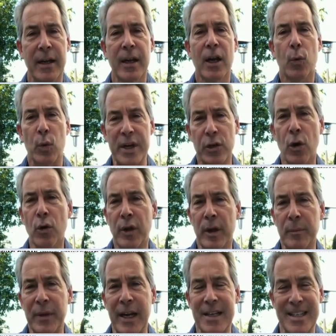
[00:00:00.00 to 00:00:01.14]
We told them that
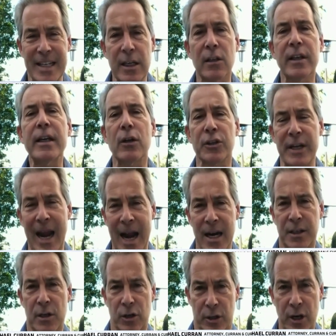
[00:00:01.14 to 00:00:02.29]
it's illegal to act
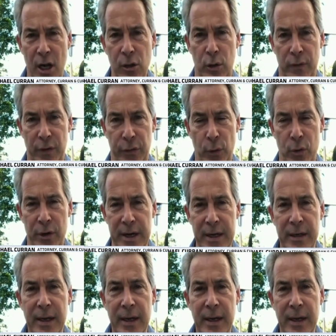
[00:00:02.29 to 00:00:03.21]
under color of authority